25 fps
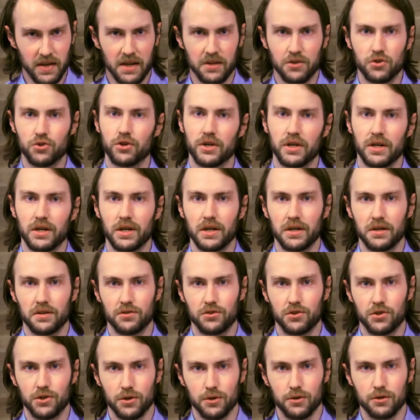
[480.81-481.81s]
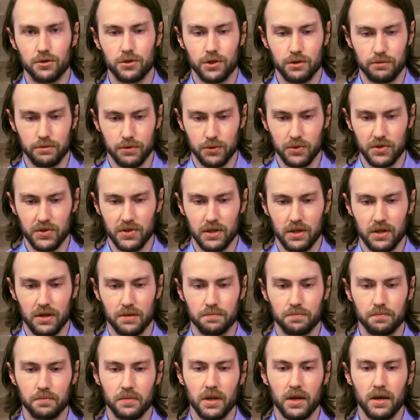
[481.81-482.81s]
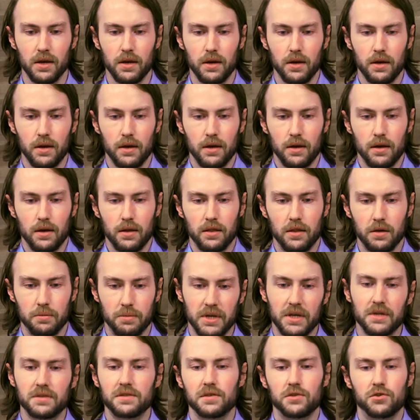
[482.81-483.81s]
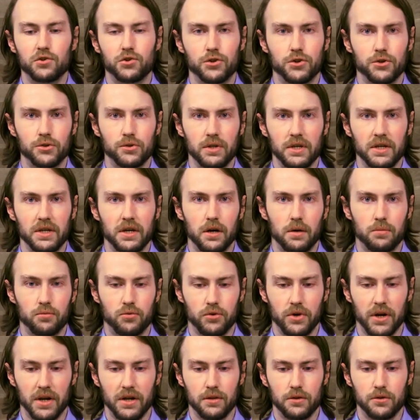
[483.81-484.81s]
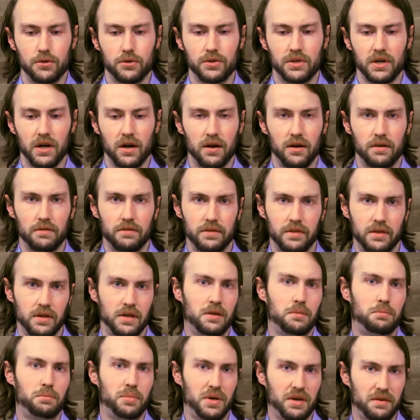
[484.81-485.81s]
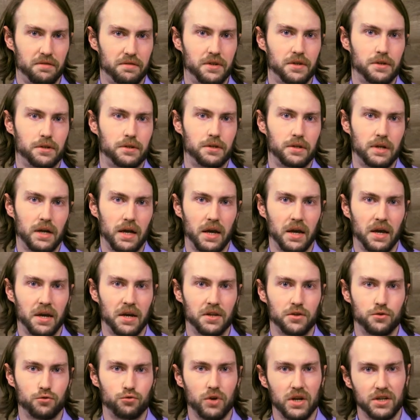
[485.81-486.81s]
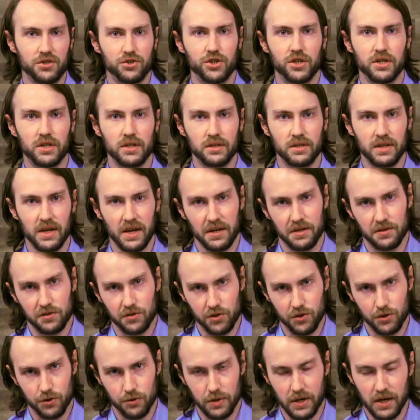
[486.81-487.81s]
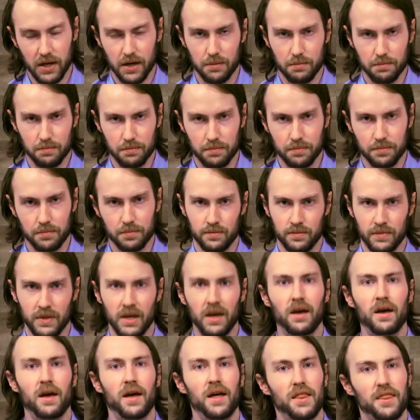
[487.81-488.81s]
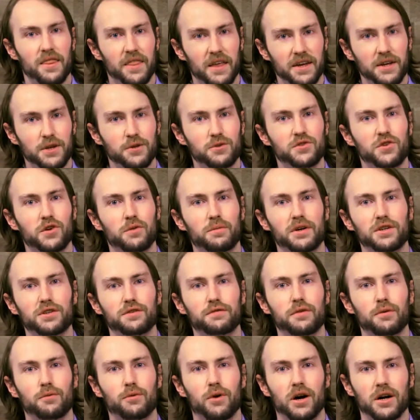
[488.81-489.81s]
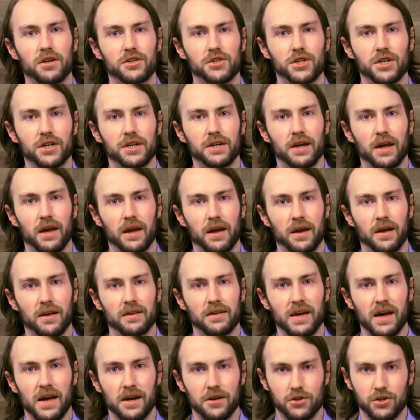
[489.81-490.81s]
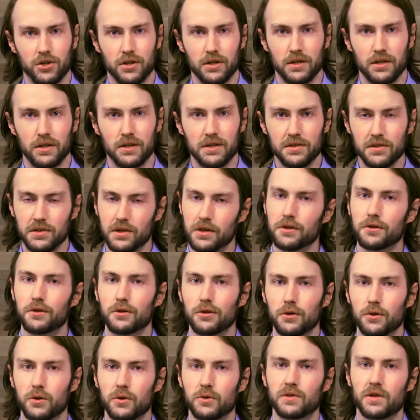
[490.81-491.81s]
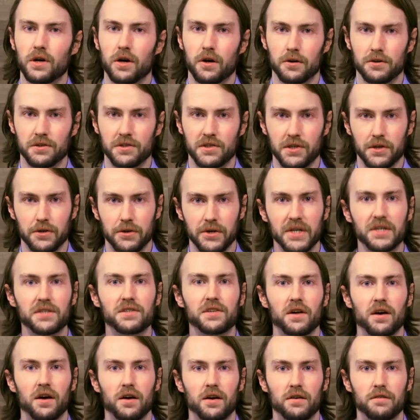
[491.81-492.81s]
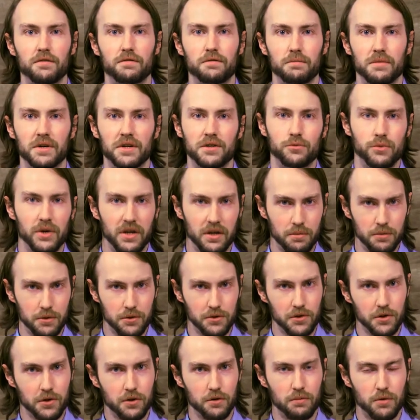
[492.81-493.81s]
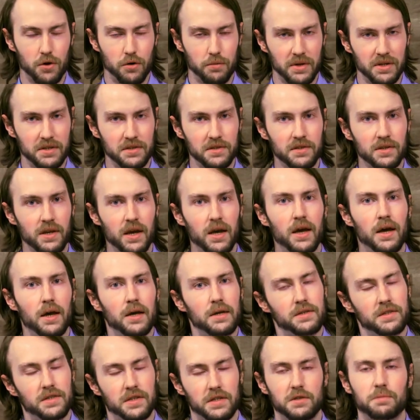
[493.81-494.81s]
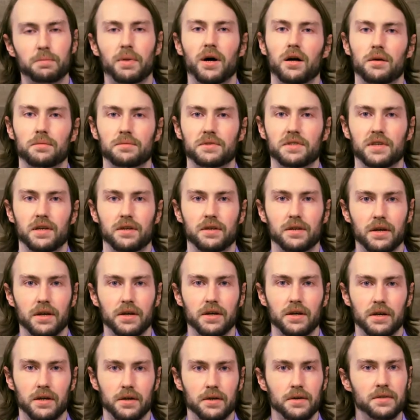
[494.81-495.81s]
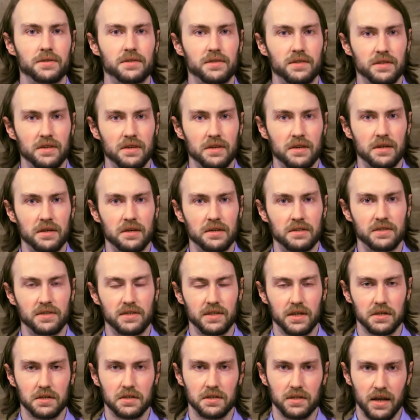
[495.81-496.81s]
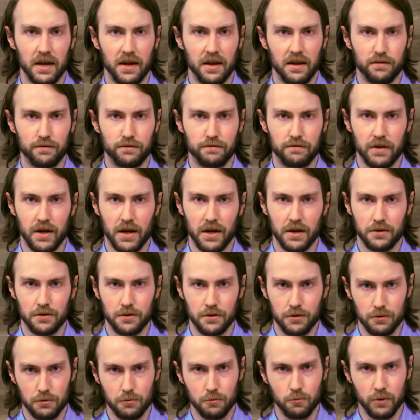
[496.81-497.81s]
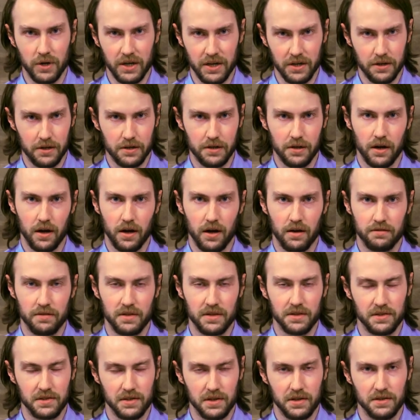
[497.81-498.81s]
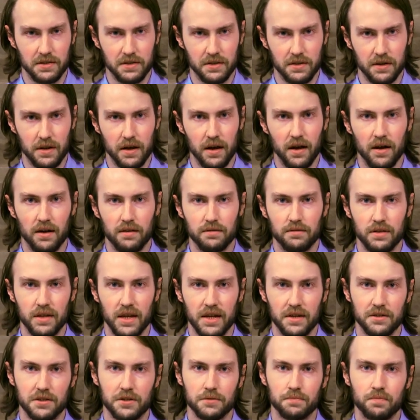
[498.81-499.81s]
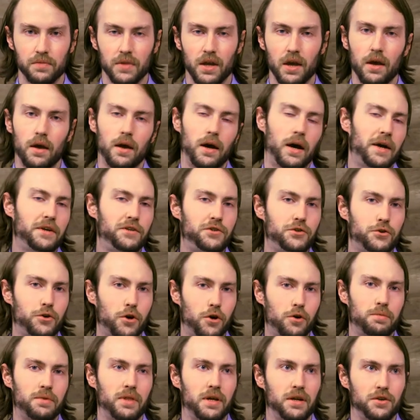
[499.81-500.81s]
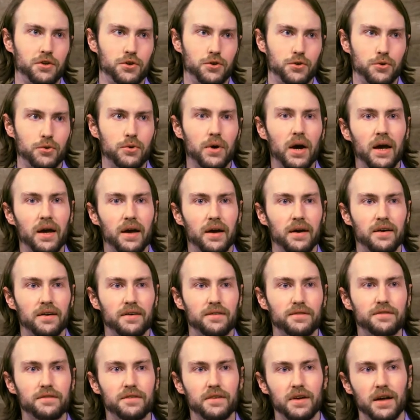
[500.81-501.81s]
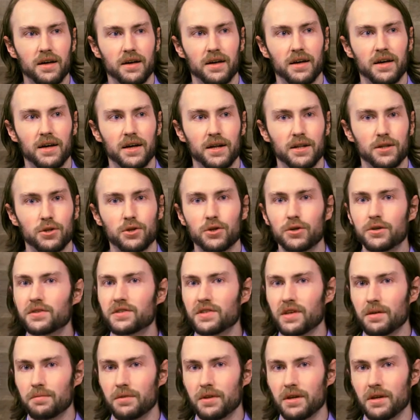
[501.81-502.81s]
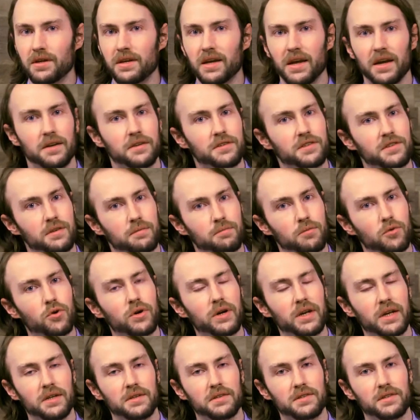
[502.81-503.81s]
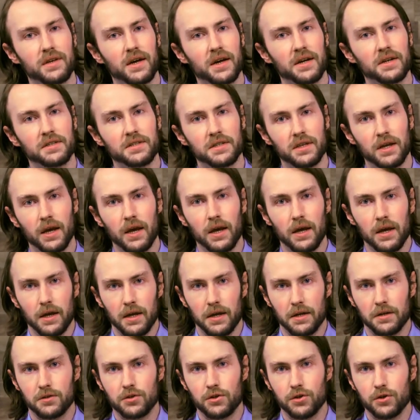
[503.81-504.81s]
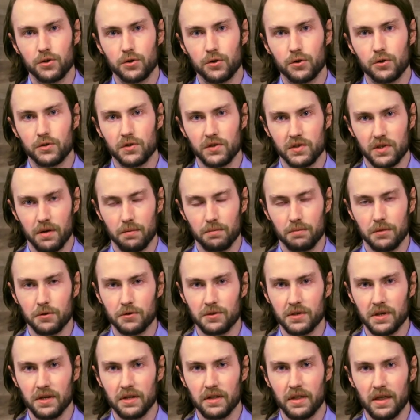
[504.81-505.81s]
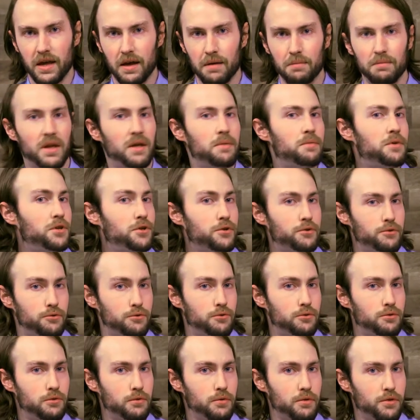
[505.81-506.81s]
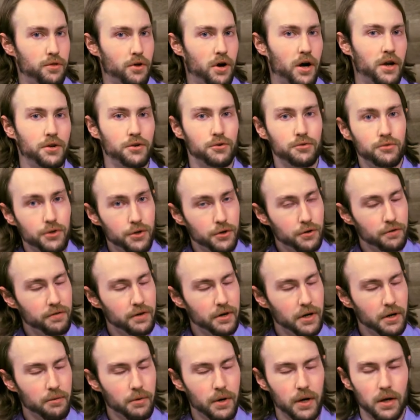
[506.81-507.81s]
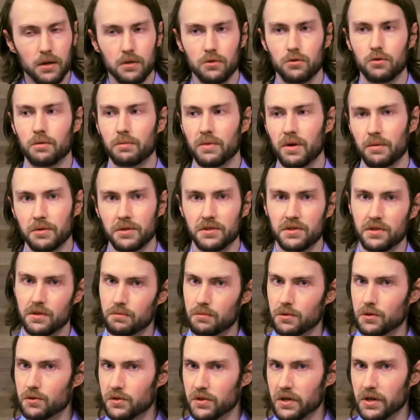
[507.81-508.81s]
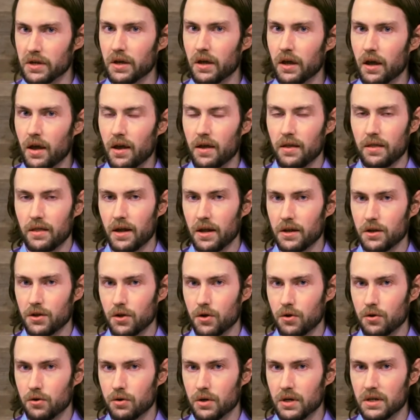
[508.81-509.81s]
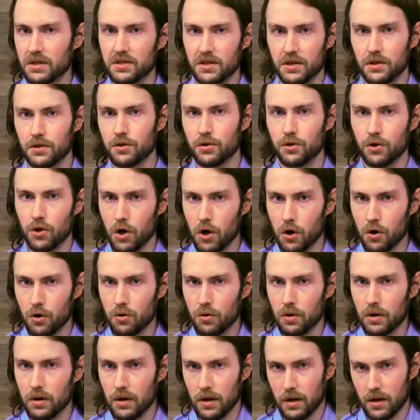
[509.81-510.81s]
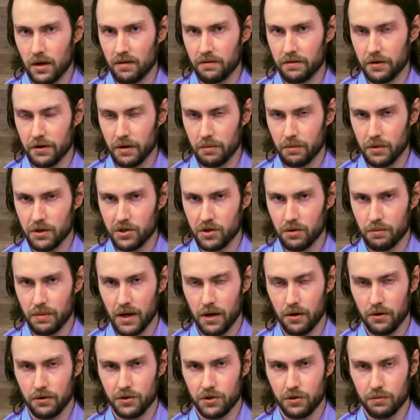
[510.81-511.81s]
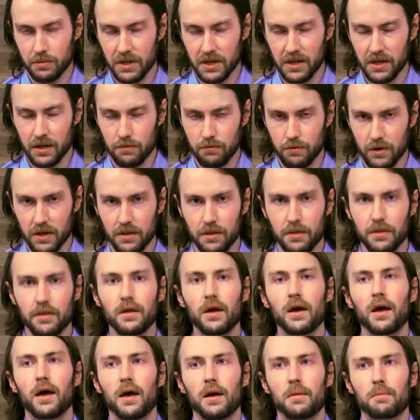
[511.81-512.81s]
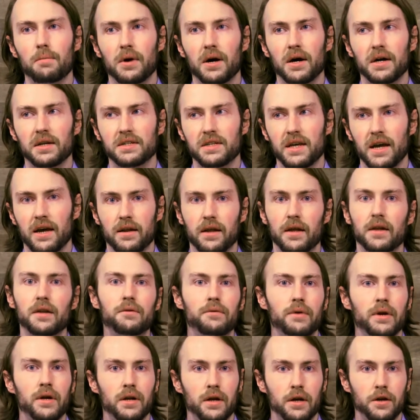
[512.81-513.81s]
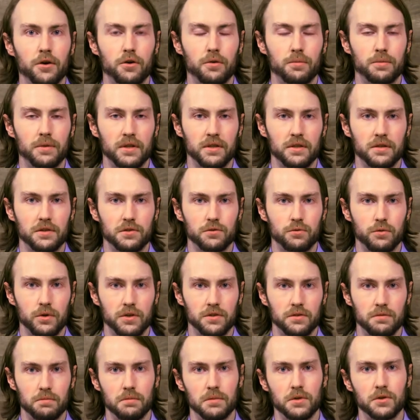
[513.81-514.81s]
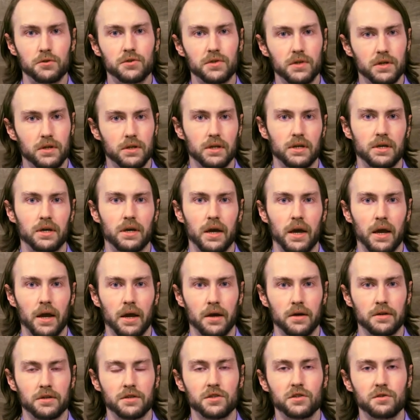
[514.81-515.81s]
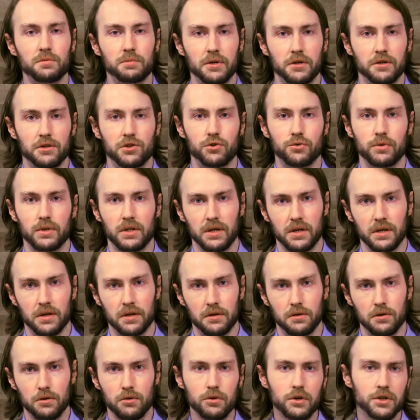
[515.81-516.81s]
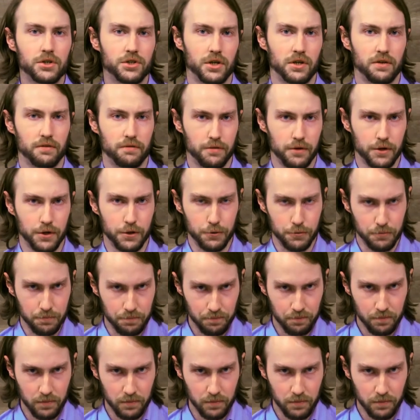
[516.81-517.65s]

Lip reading: entry into Jerusalem, the piece is truly a prelude of the pivotal and wrenching days to come. Thank you so much for watching, and actually this concludes our series of midweek musical moments, since Palm Sunday is the 6th and final week of the season of Lent. I do hope that you have learned something, gained some more insight into some music that maybe you thought you knew very well, or maybe some music that you didn't know very much about to begin with. But at any rate, I hope that this was musically and spiritually nourishing for you.